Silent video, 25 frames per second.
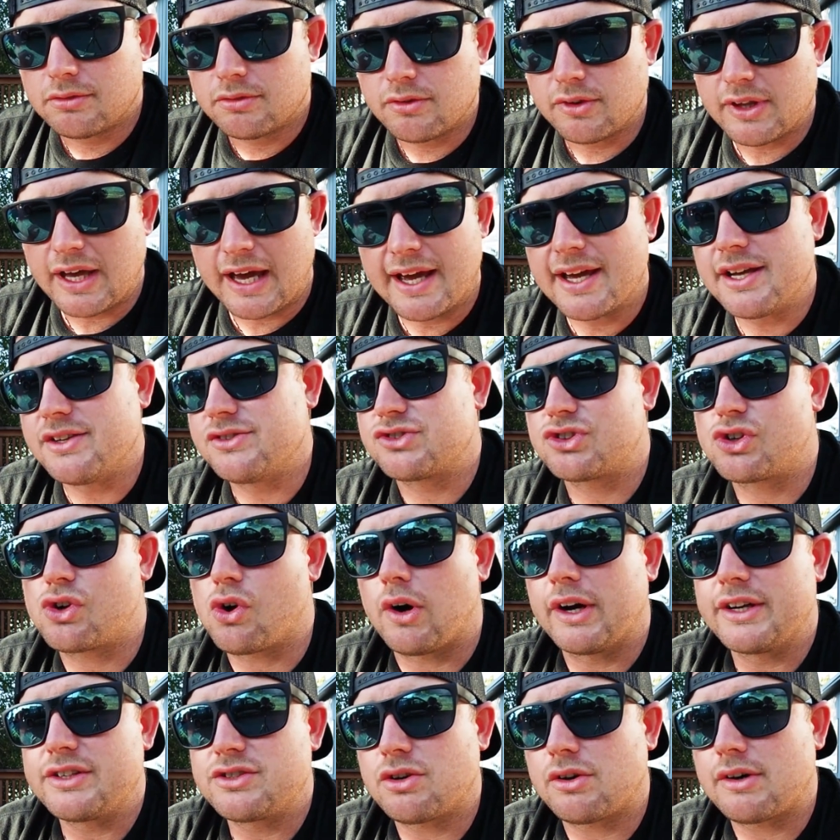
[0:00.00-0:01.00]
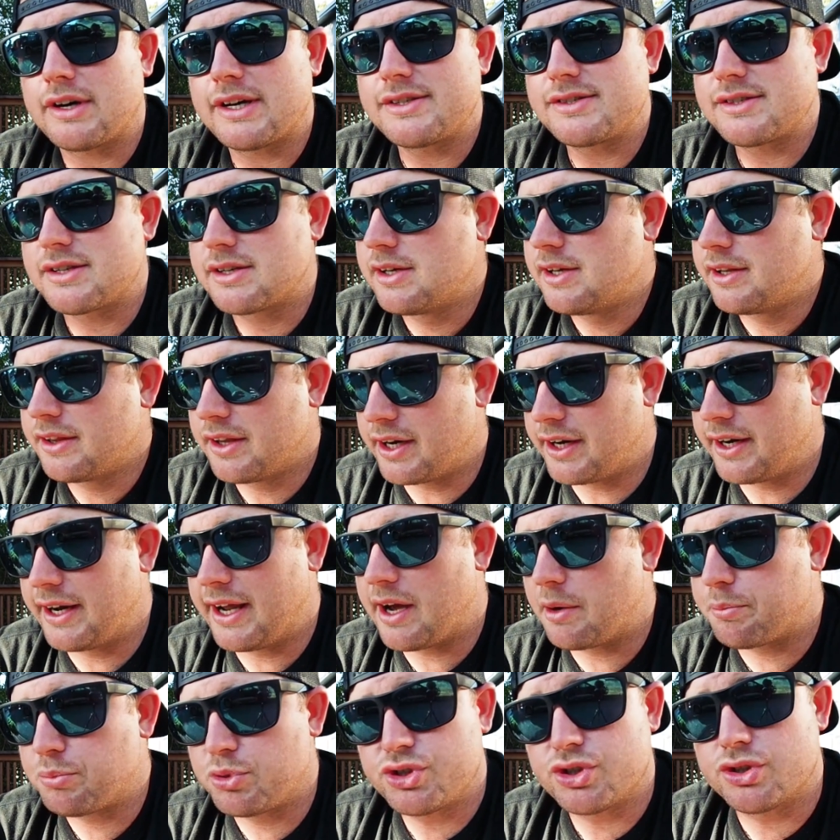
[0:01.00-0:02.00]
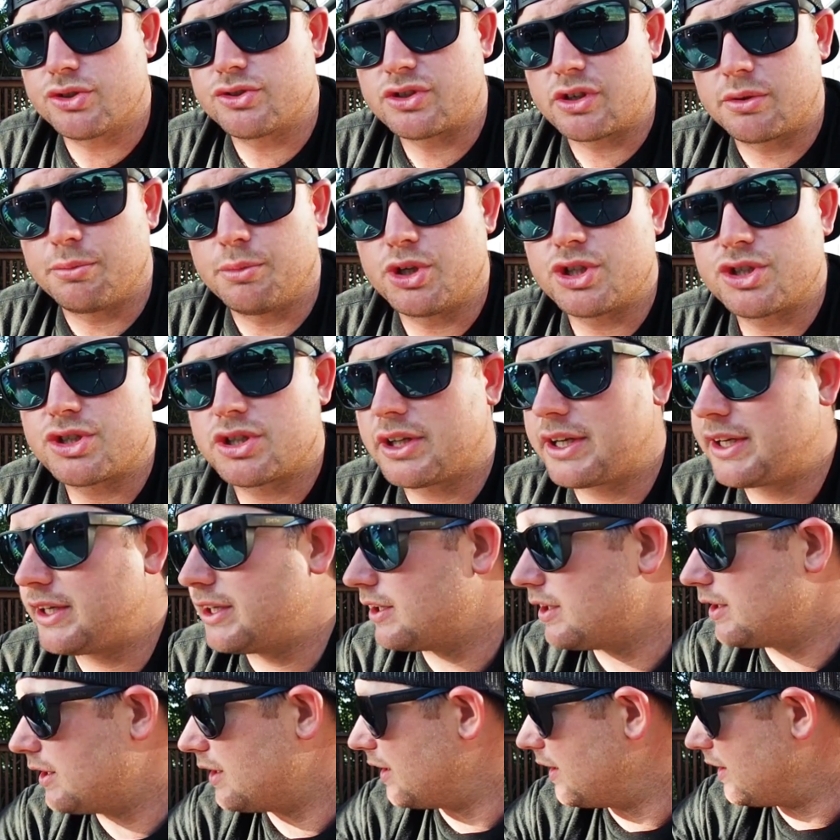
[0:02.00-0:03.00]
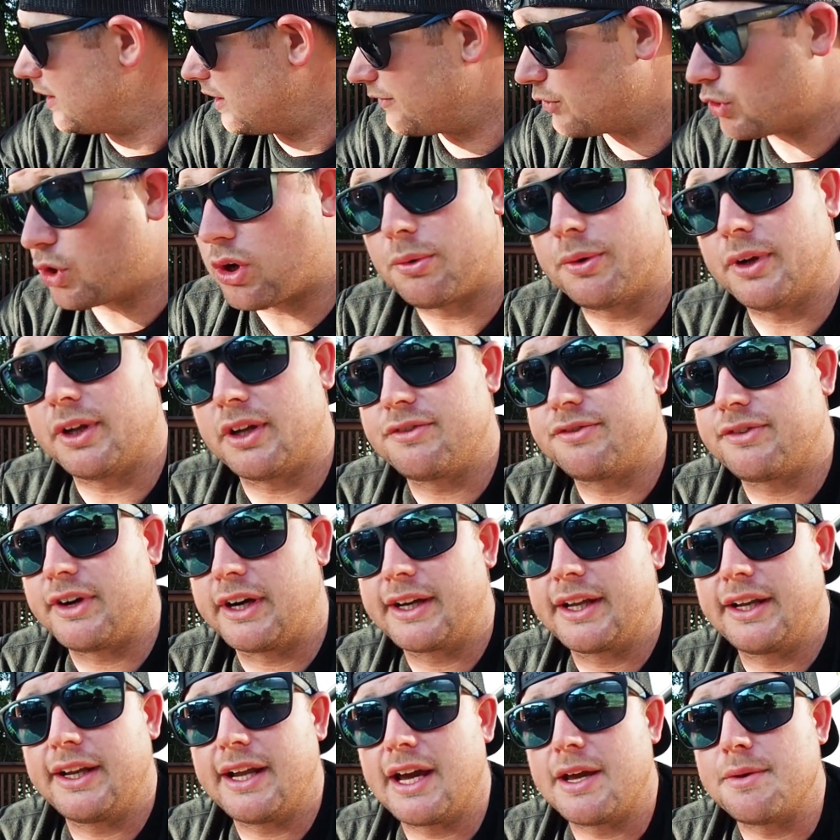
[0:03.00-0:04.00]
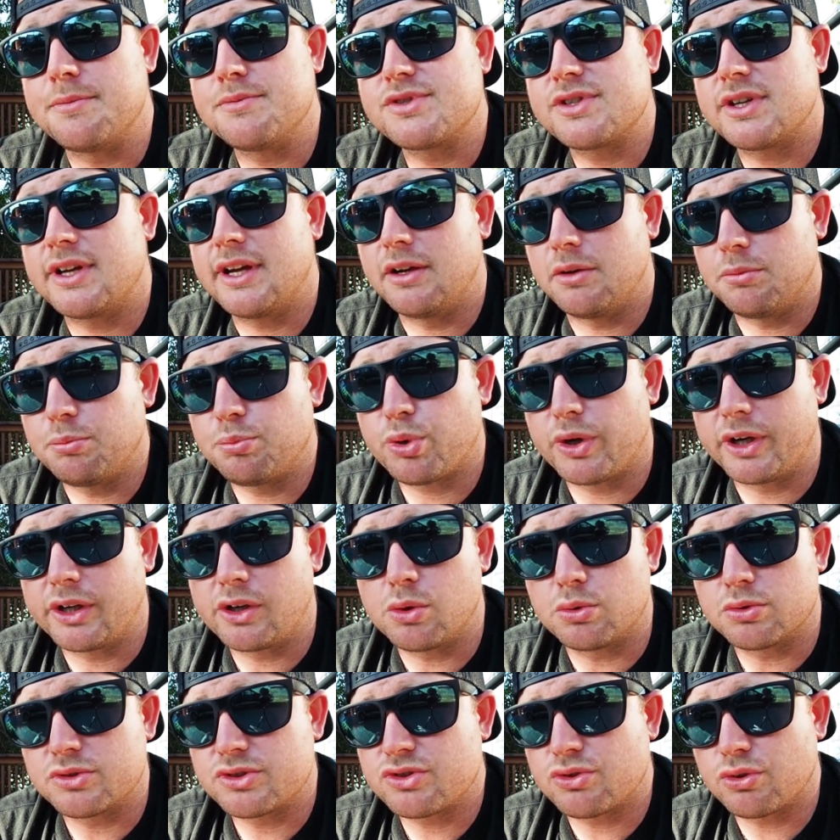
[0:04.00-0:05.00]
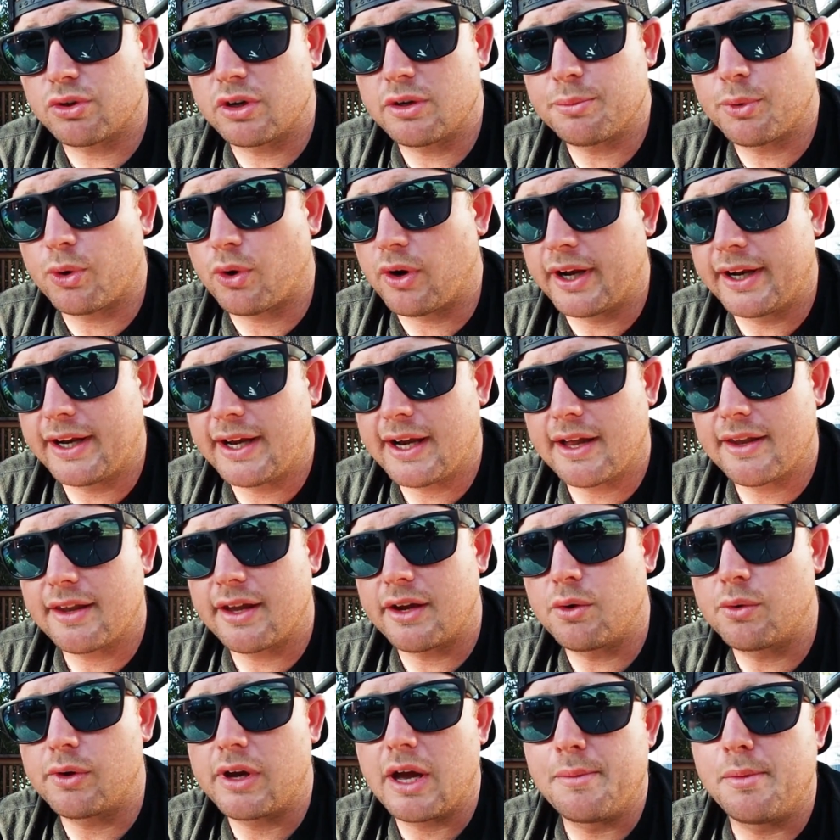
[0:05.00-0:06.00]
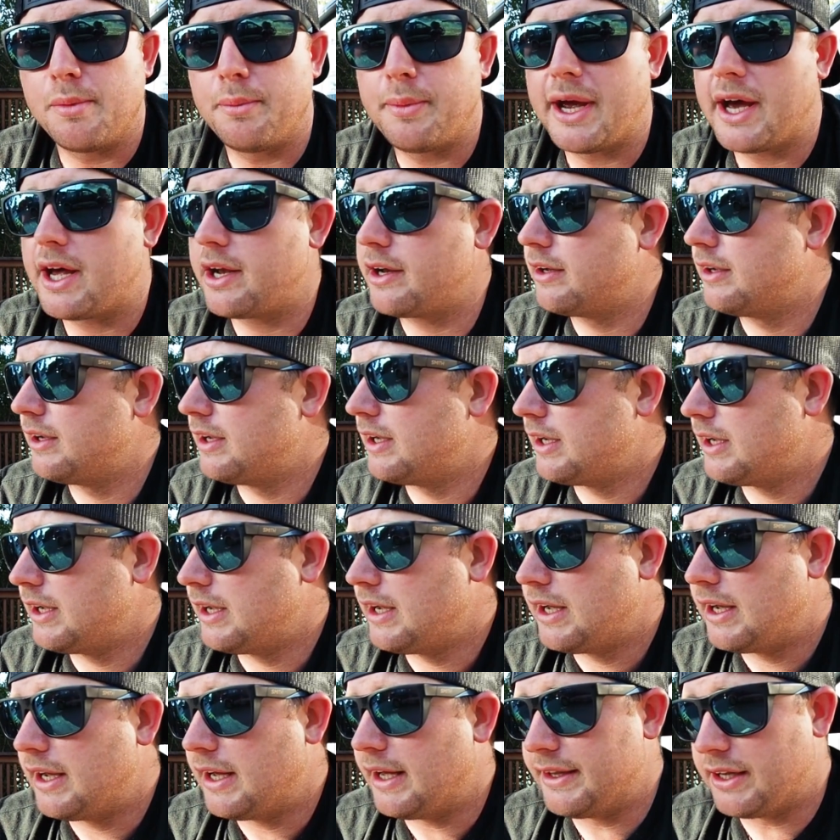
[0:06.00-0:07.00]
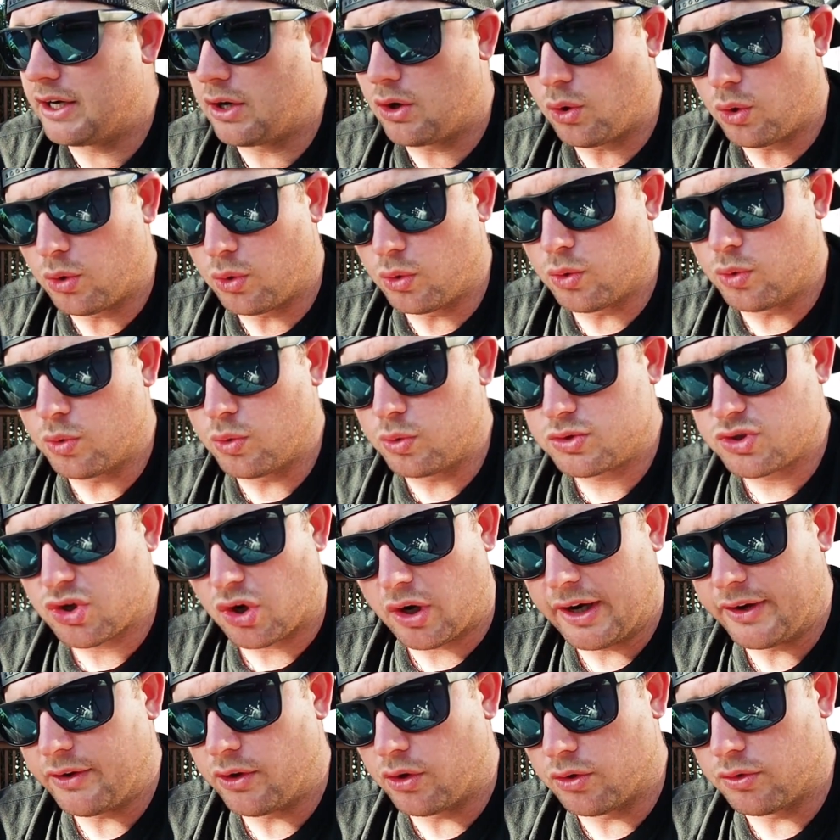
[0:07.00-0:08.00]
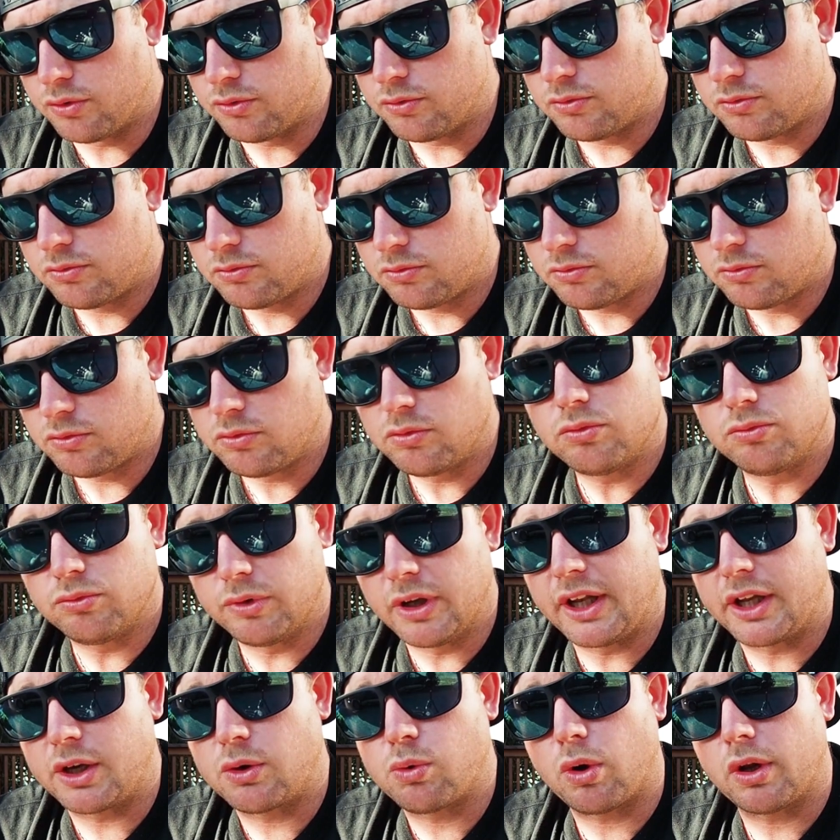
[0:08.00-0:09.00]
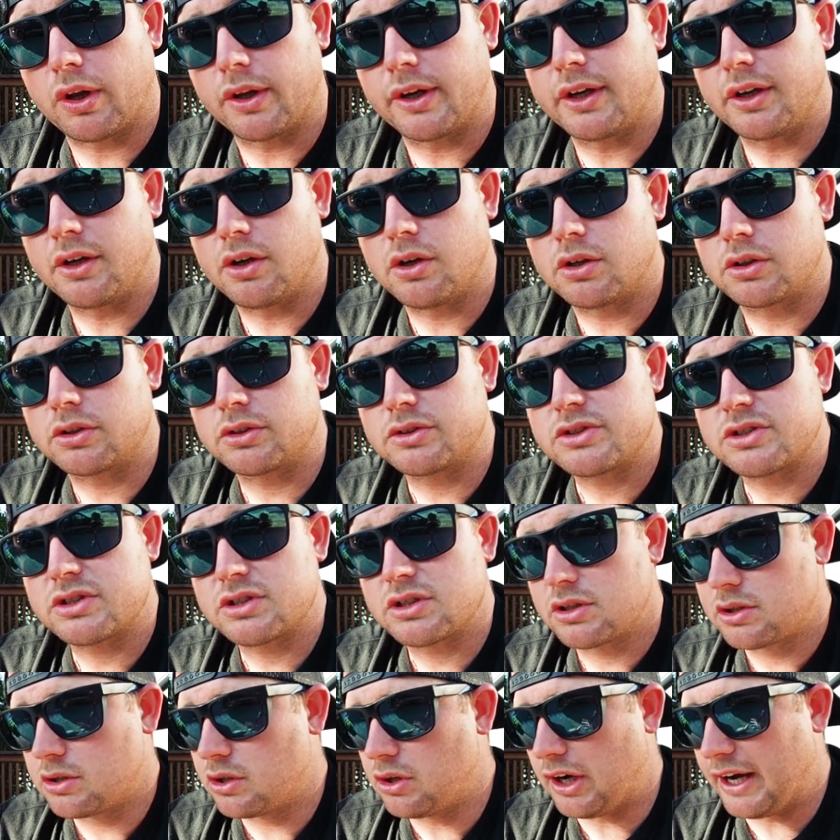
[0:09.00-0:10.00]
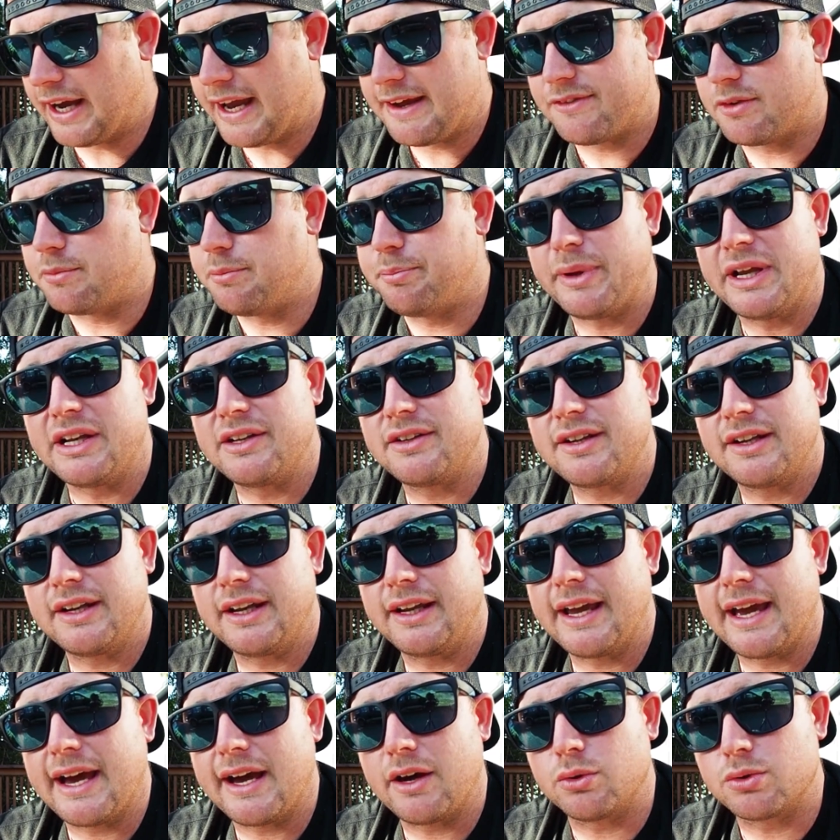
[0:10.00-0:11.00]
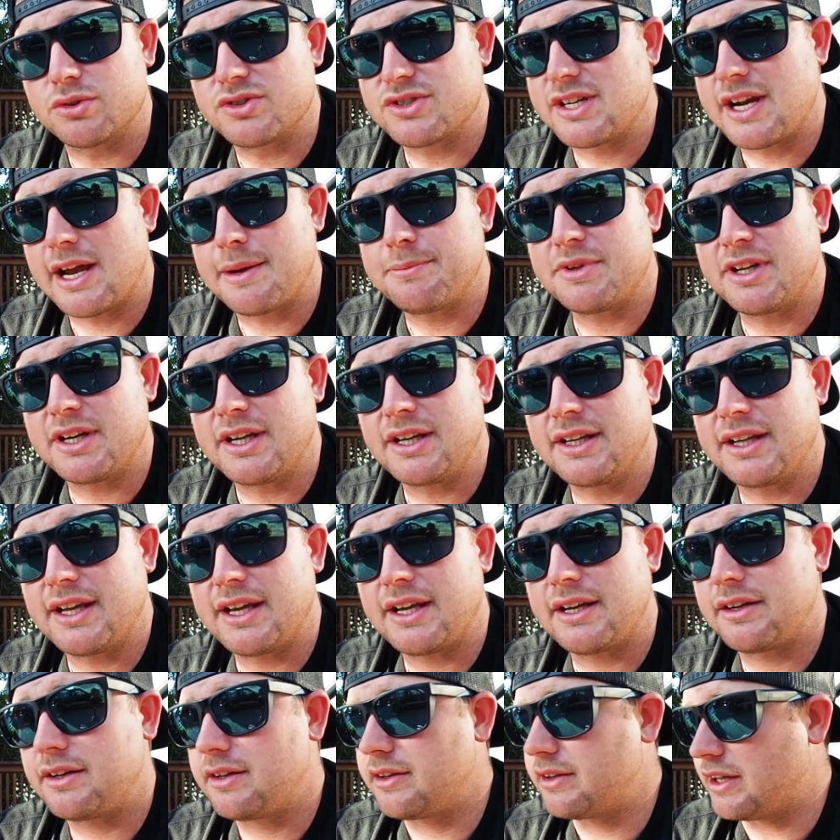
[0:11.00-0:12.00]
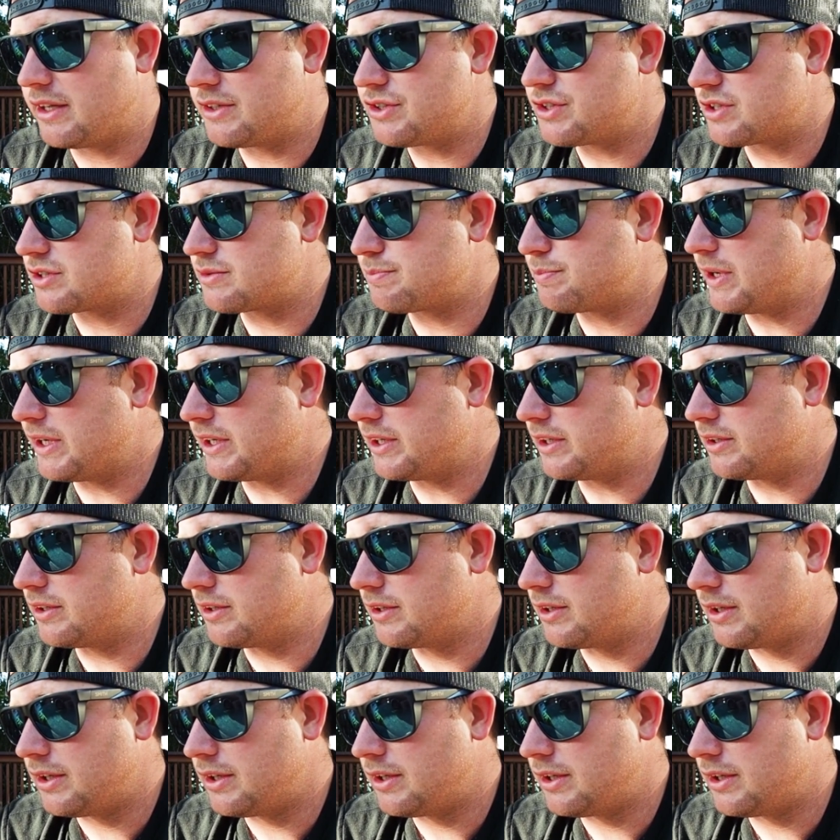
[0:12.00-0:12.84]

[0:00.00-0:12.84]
guide ties that are now produced commercially. They've all got really funky names and a pretty cool story behind how they all came about, and they're all tied on really quality hooks. I haven't bent any out or snapped any yet. They've just been